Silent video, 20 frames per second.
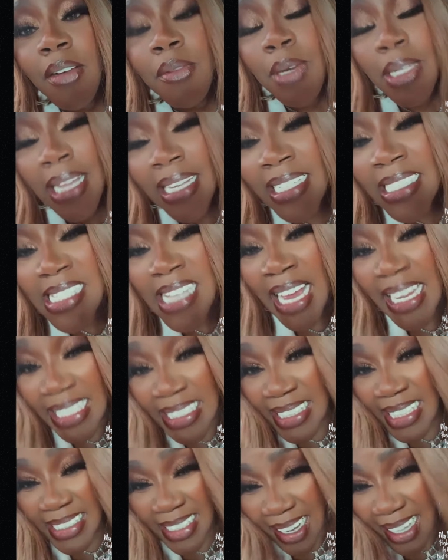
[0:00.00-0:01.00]
Well, I guess I
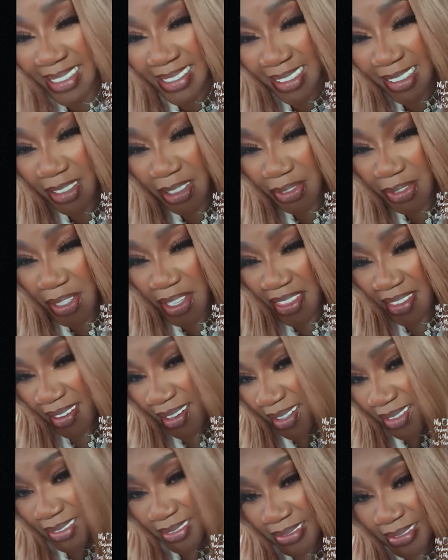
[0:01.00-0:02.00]
can let y'all know if you're
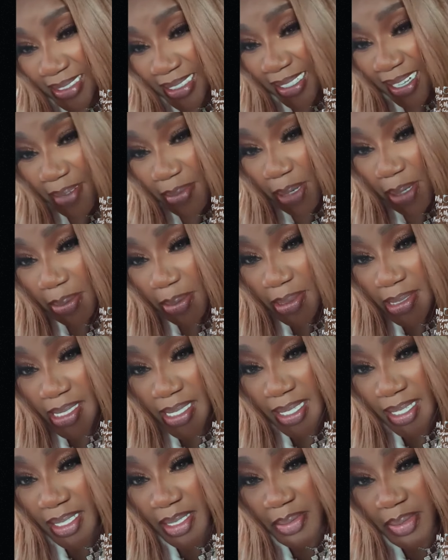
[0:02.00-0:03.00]
there, that I'm almost
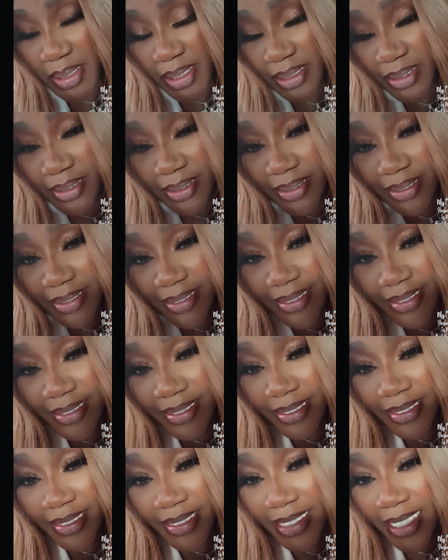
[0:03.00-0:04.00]
there,
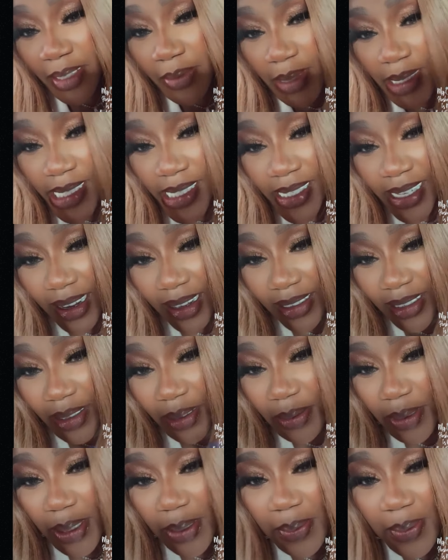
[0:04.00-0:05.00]
but he wasn't talking
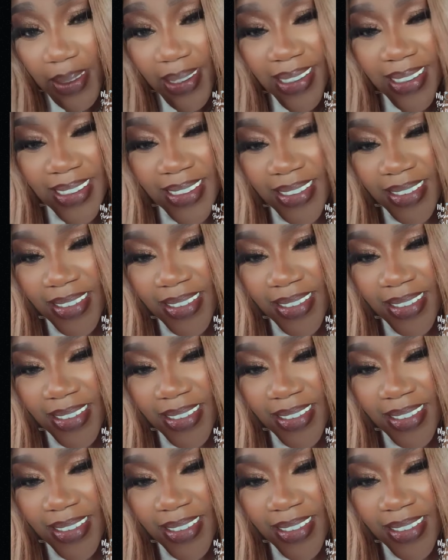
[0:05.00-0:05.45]
to me, but